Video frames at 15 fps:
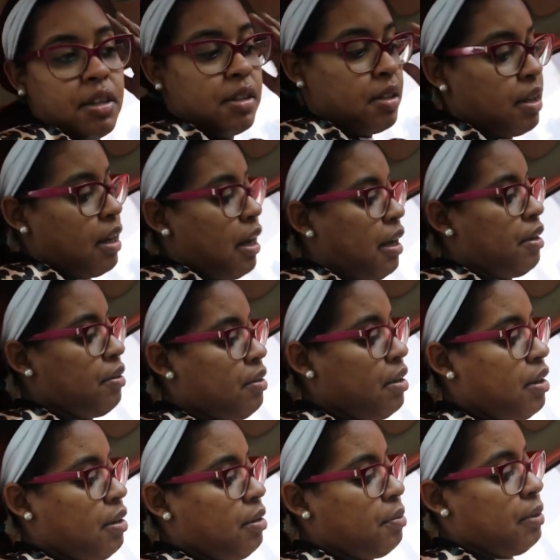He said, I don't
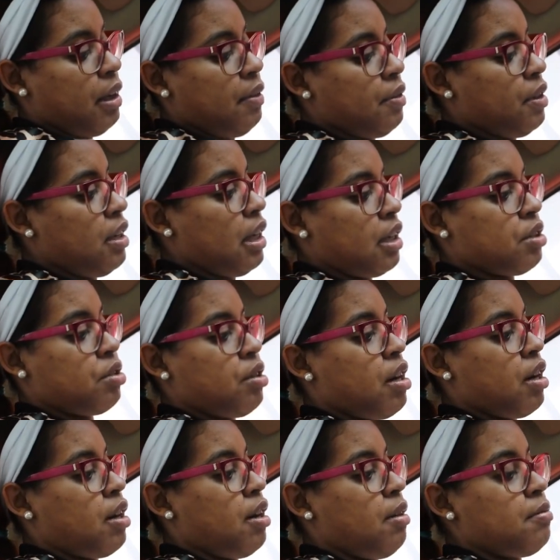know, whenever the next
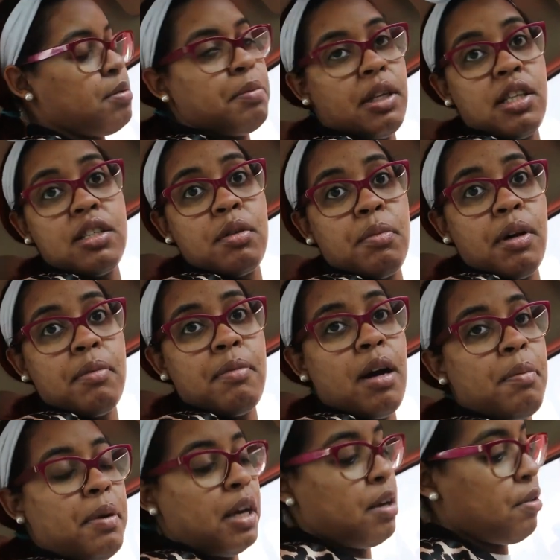truck comes, but it's above
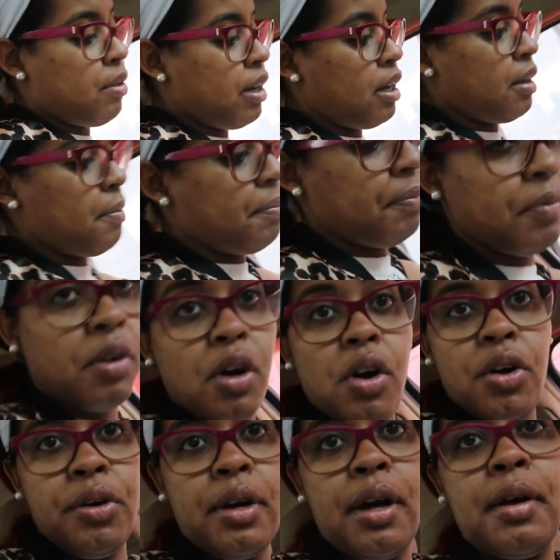my pay grade. Mm.
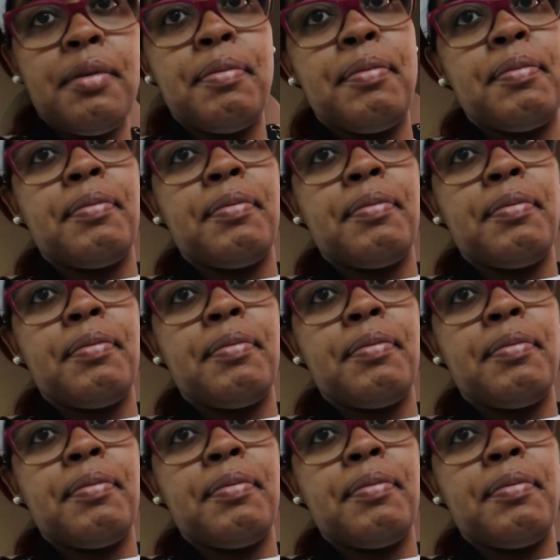Oh, okay.